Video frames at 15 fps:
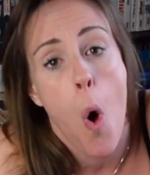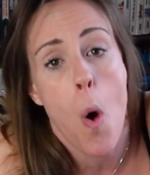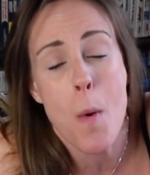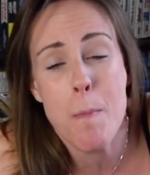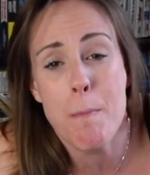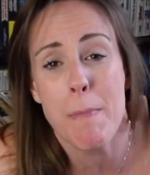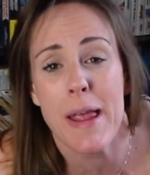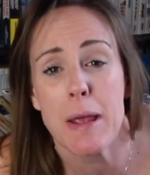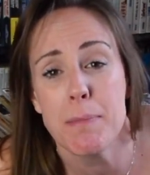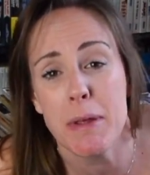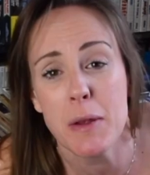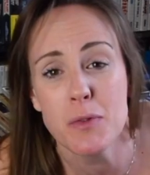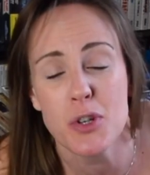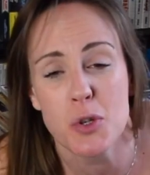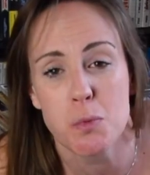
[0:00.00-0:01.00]
or maybe
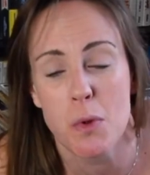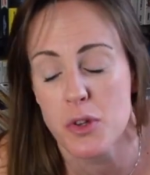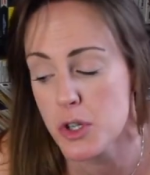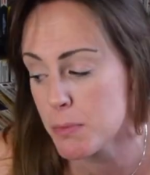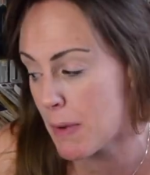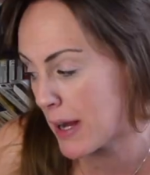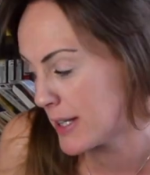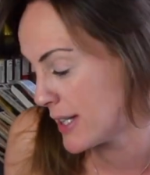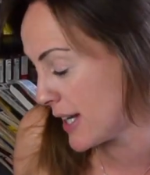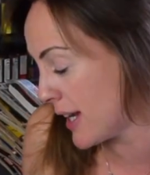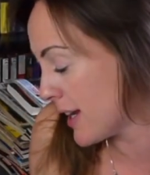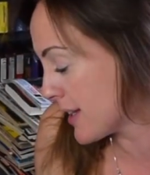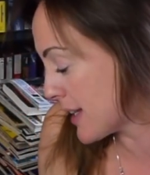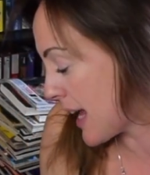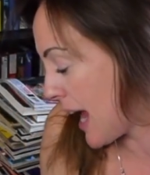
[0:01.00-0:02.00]
you just want some
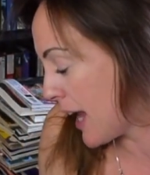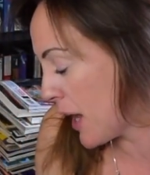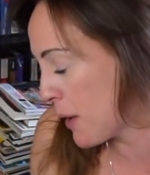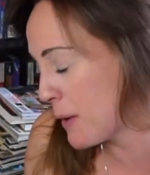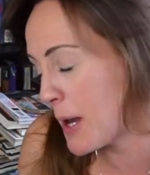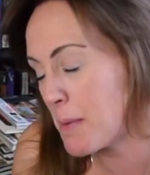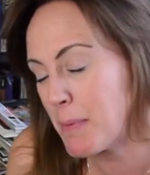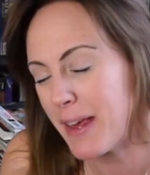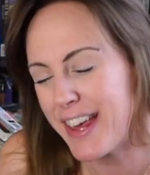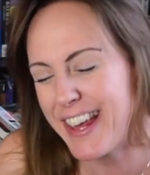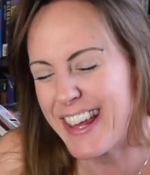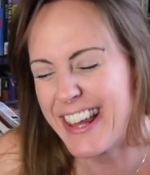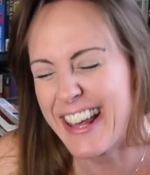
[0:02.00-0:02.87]
ideas, hello Libby,